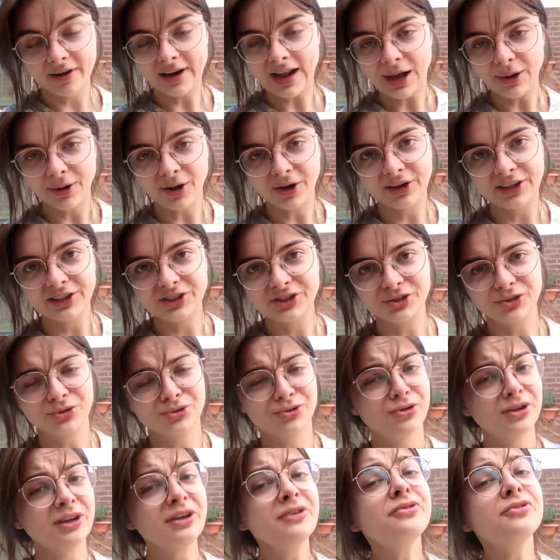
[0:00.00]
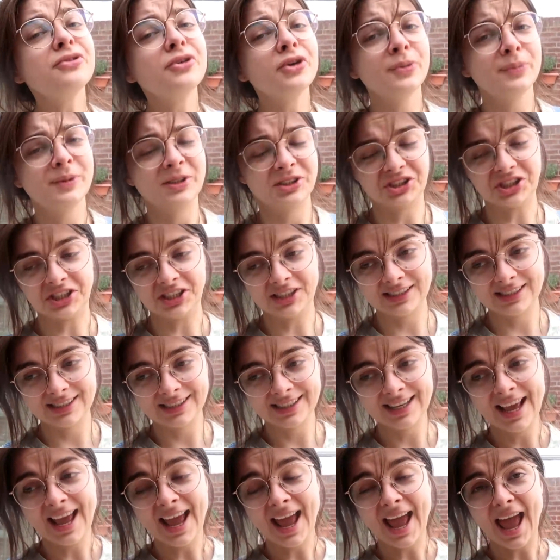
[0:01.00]
are now going to refurbish
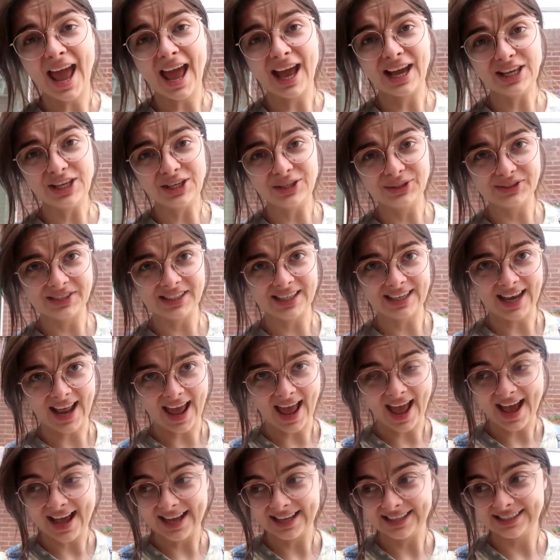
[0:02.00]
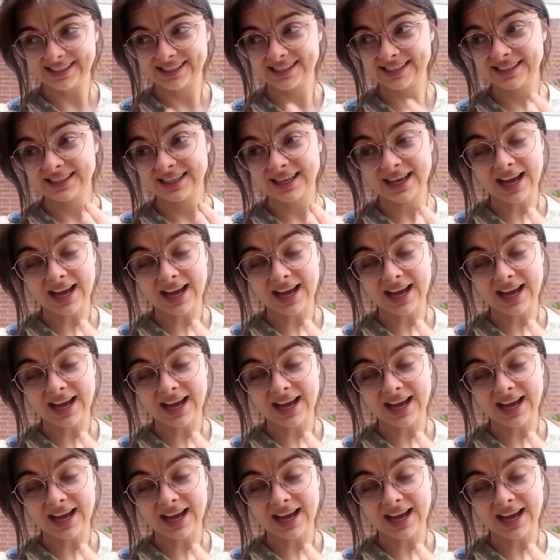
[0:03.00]
it and use it as